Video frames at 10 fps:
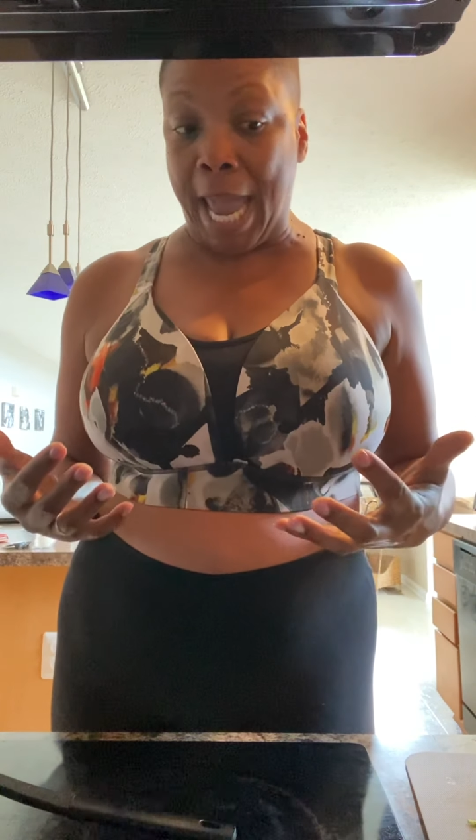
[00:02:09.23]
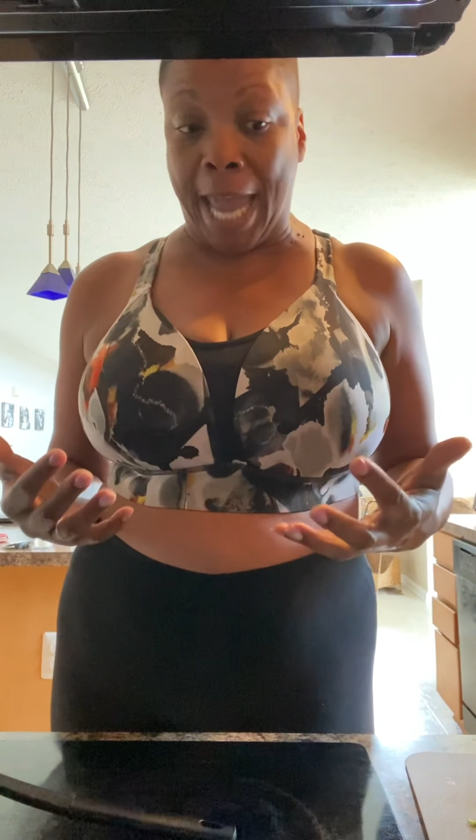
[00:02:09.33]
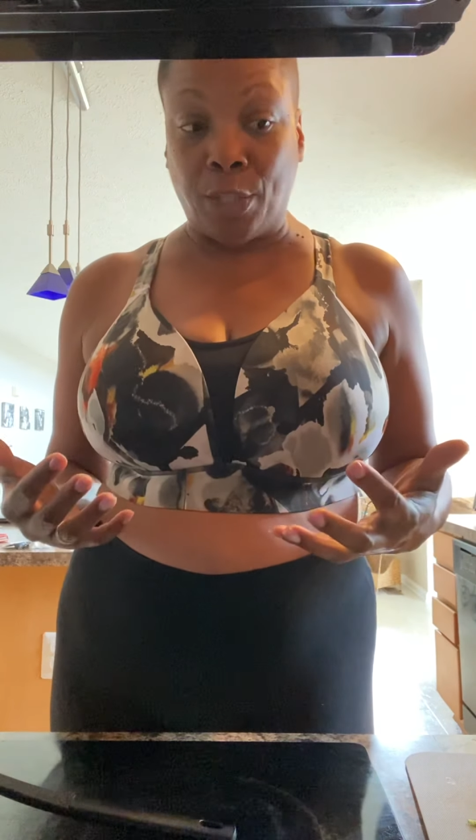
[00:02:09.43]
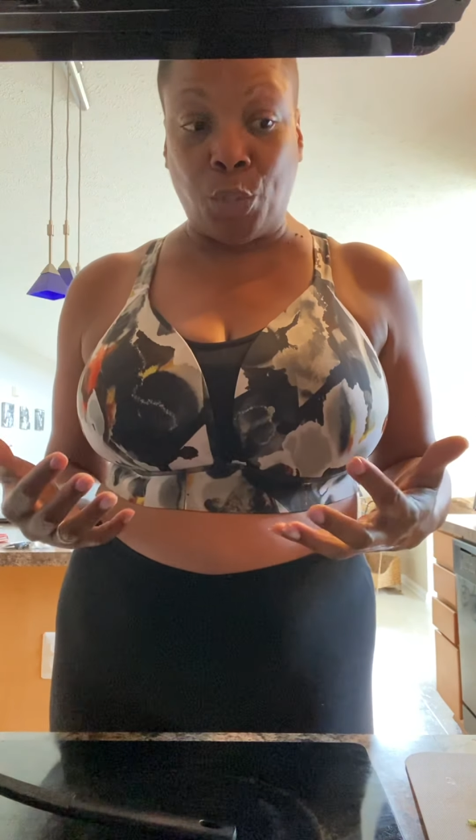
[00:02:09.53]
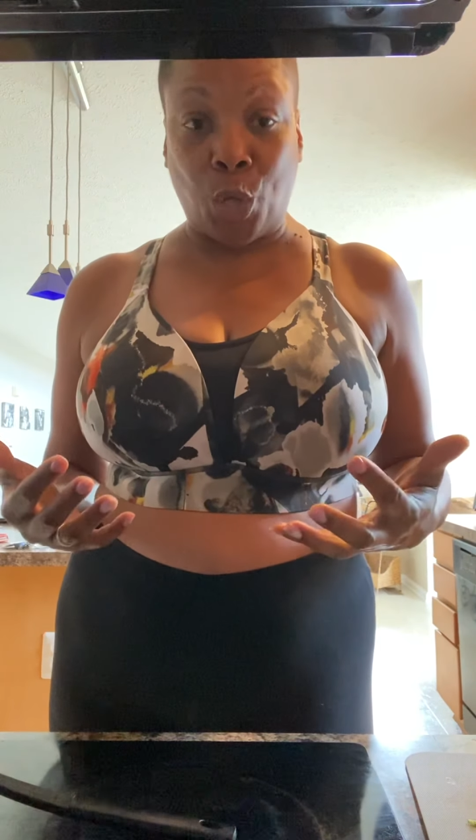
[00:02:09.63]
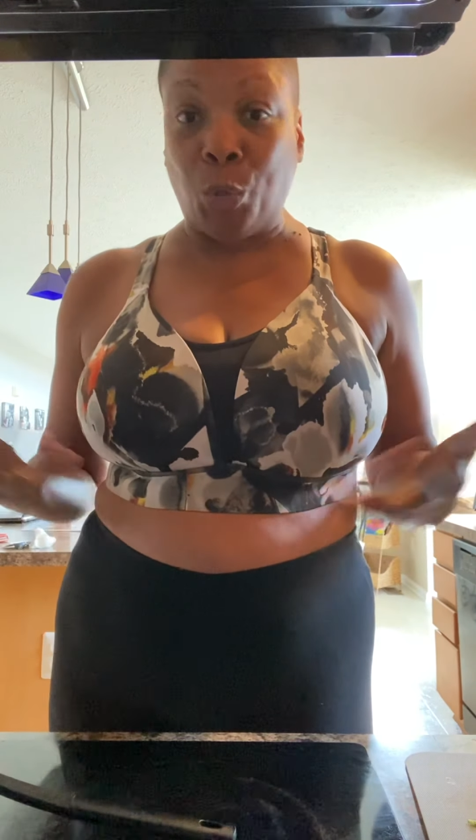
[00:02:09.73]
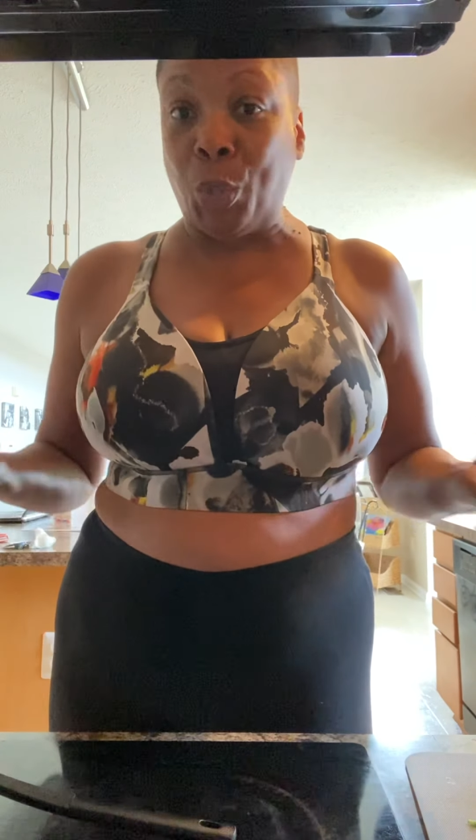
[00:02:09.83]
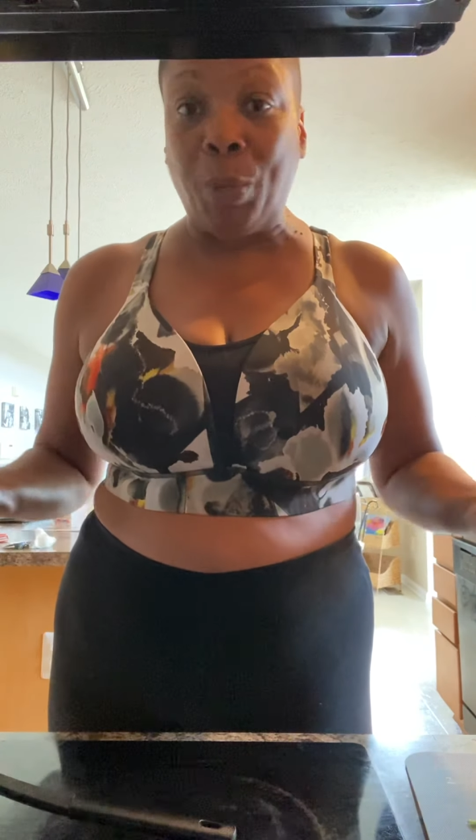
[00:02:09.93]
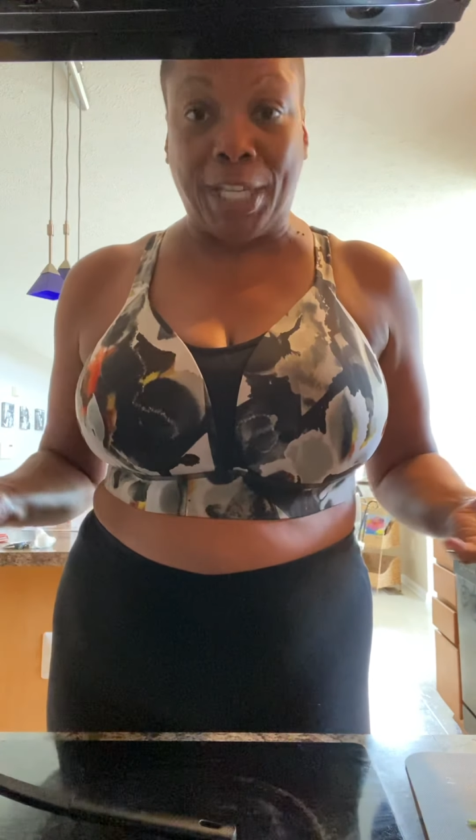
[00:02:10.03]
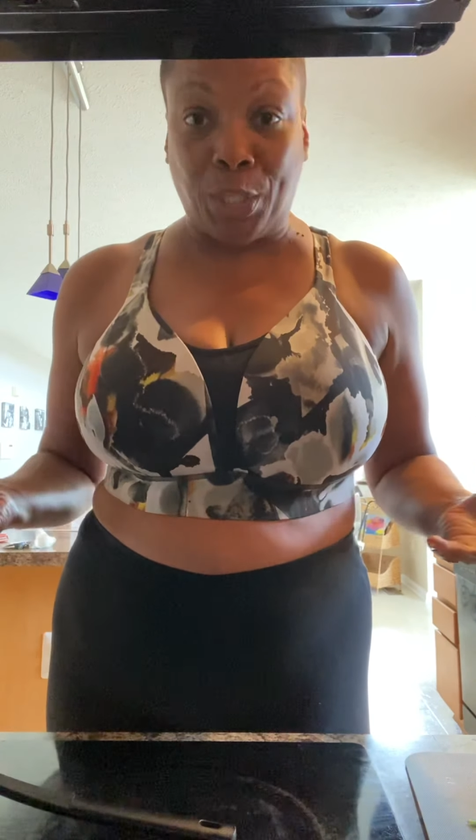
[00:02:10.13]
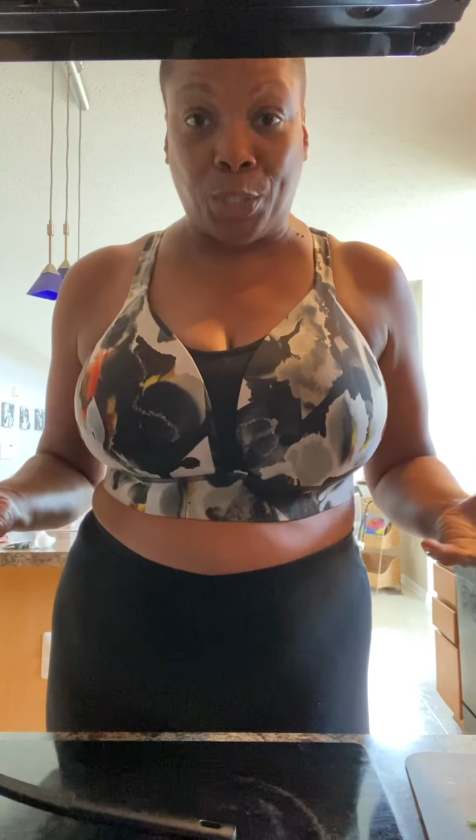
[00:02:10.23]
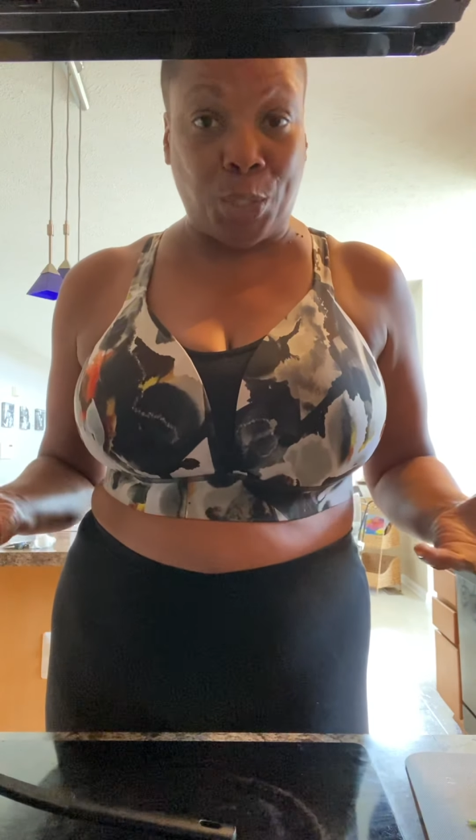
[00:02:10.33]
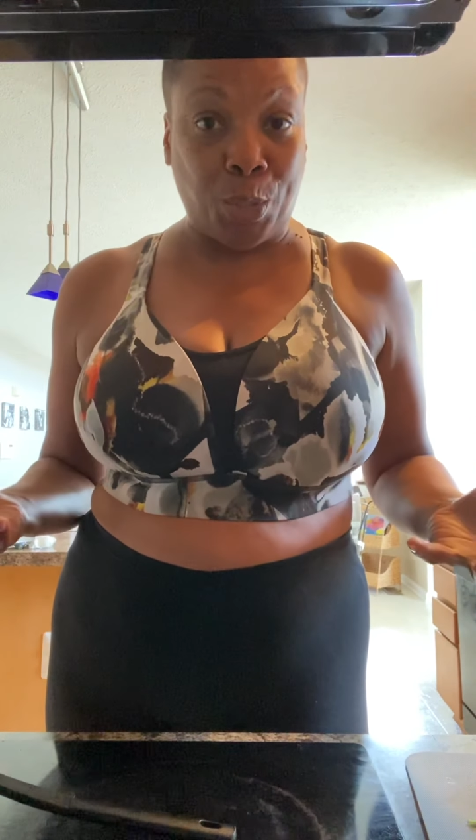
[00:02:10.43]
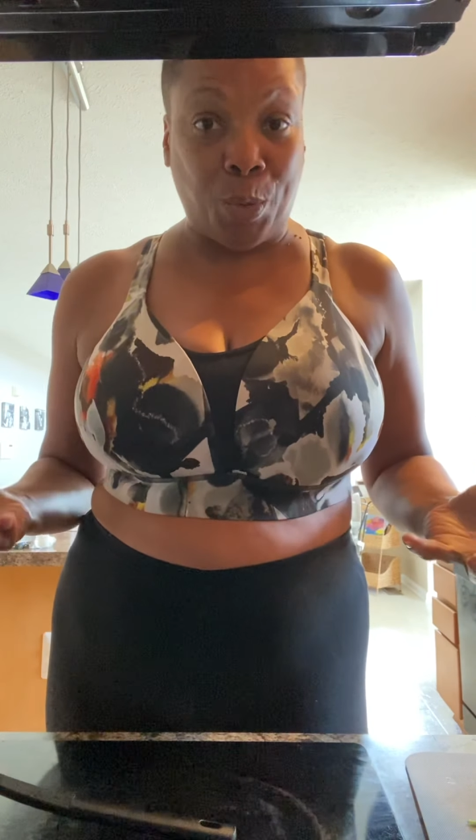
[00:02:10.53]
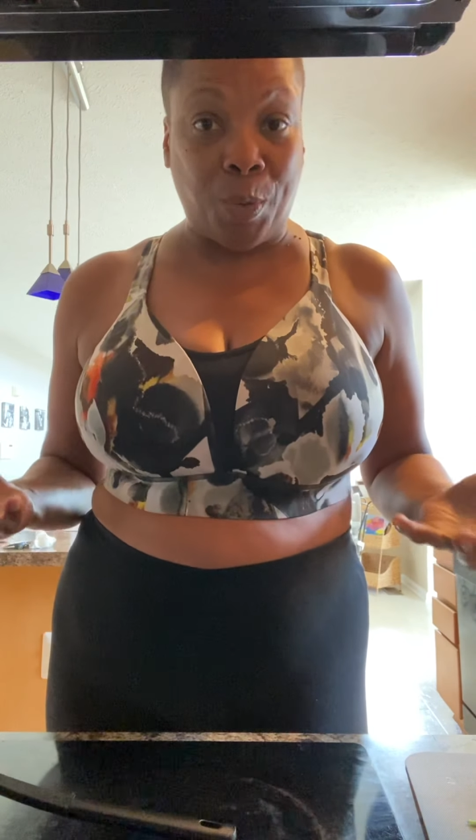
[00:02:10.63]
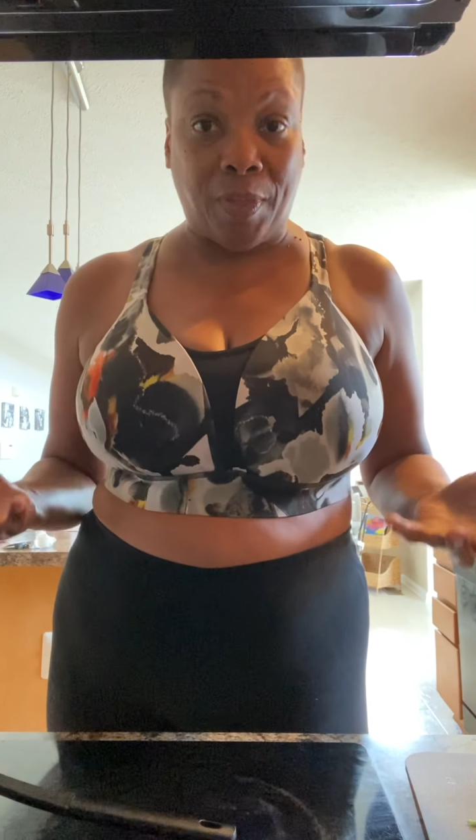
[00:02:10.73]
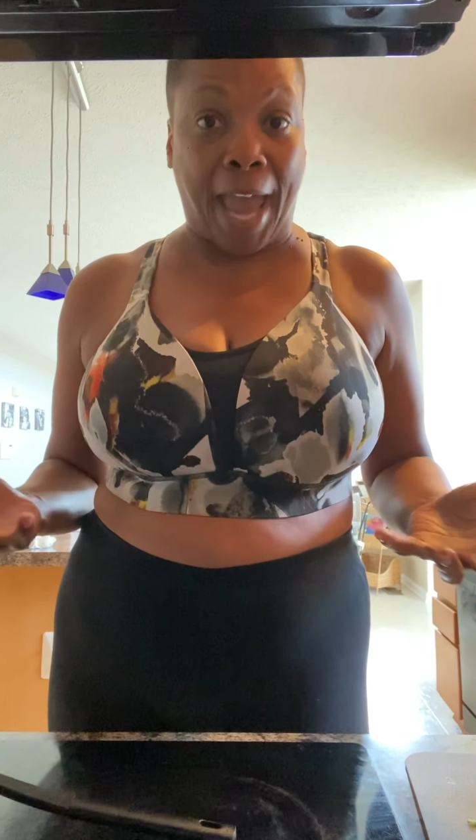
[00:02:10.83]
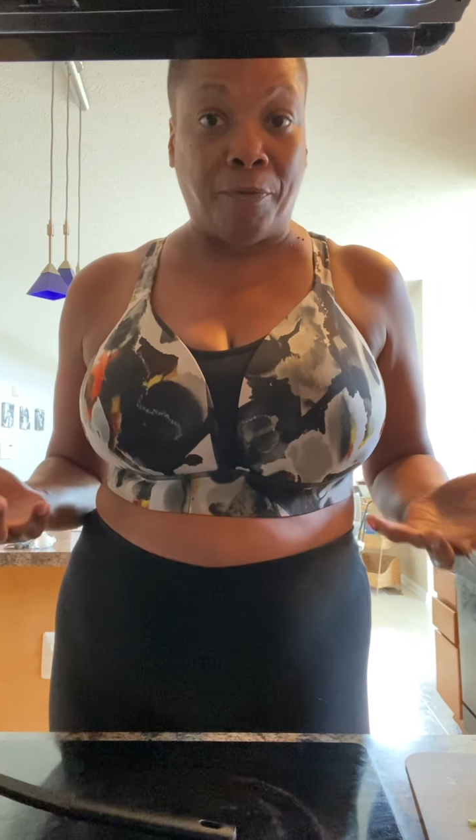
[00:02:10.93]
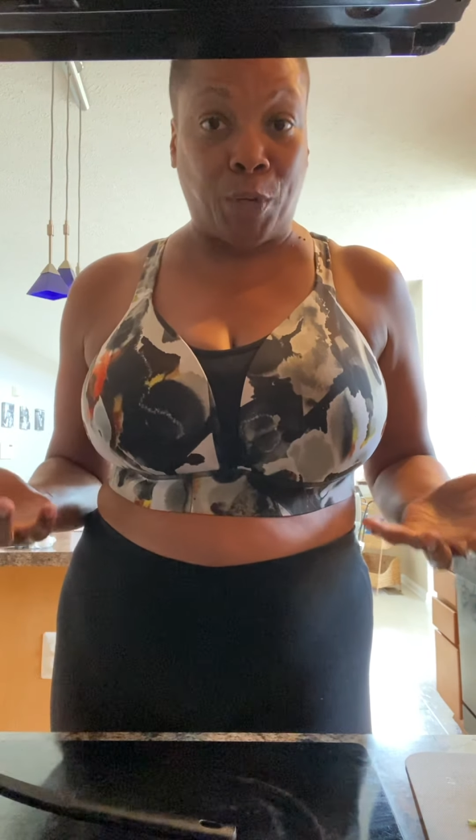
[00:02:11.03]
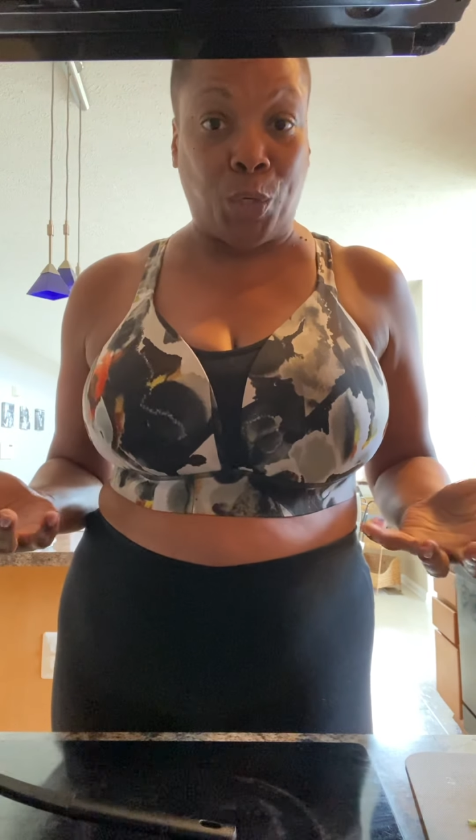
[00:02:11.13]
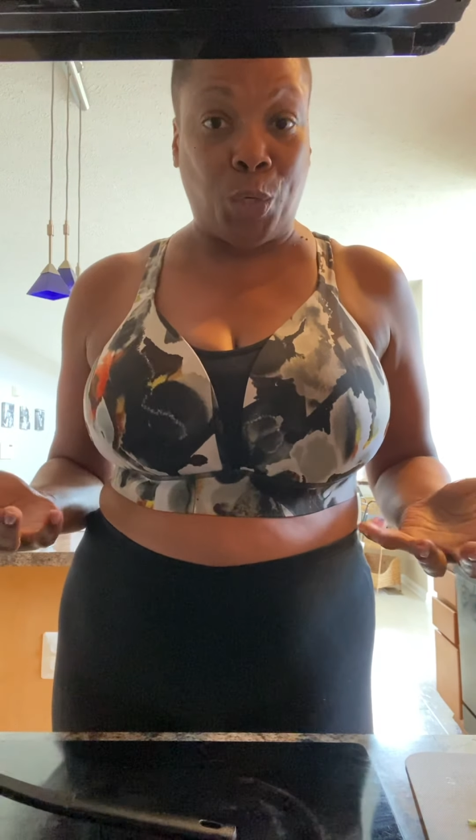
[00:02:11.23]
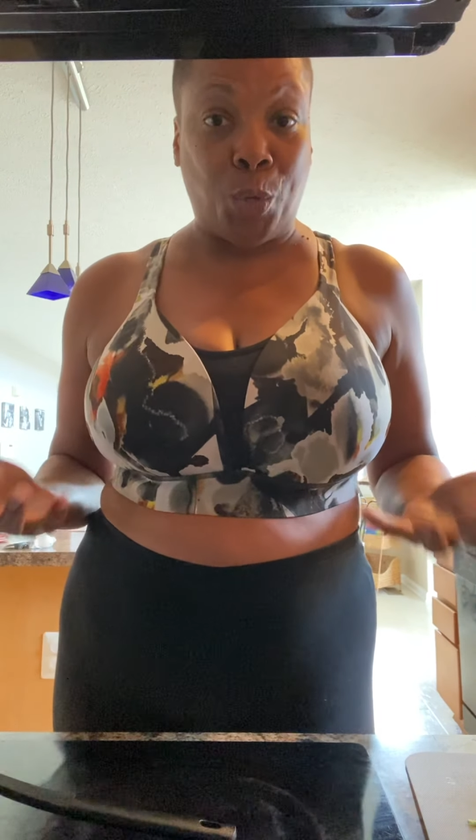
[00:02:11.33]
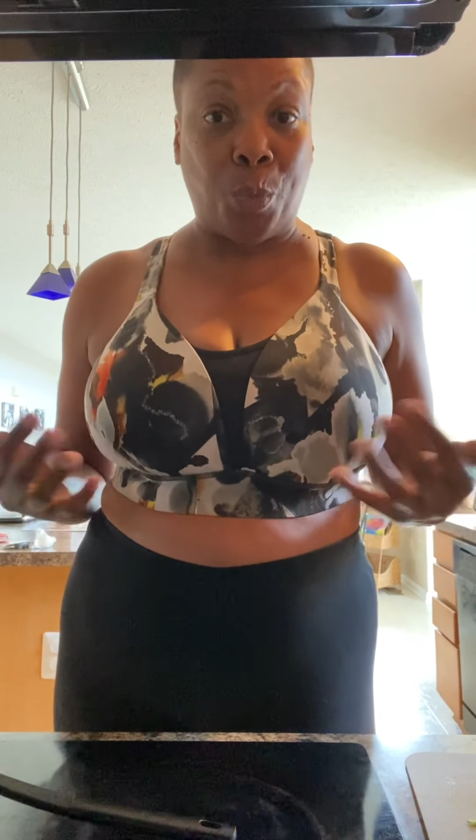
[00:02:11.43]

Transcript: And so you get to do that for you,